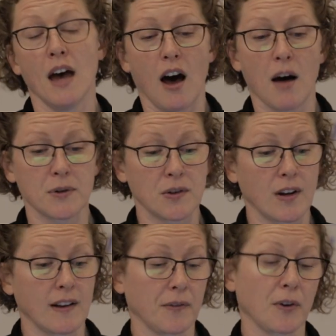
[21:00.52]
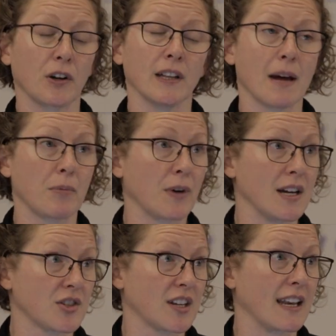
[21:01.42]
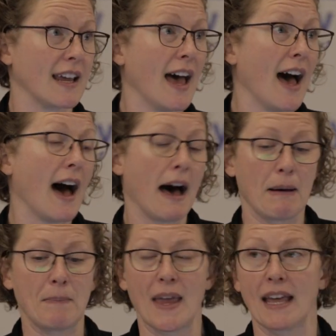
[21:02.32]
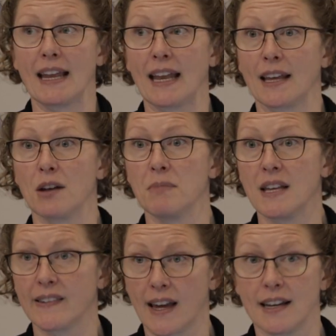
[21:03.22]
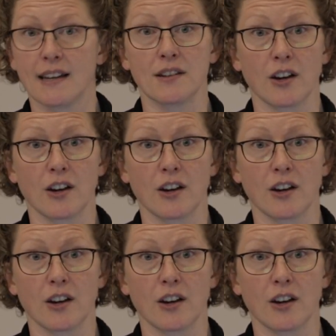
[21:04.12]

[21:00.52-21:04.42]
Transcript: opportunities for collaboration, and can be cited and